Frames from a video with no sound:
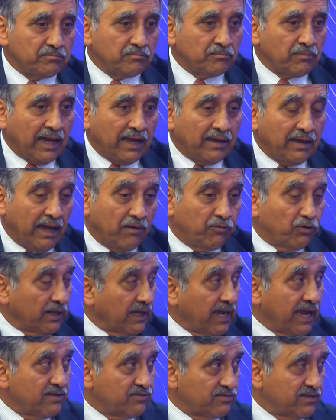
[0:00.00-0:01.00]
I would
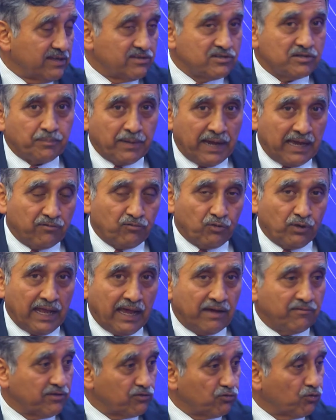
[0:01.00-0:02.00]
again say Japan would have
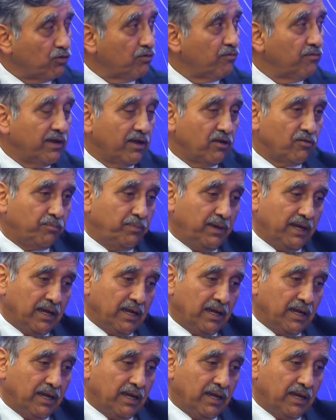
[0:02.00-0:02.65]
its own way of being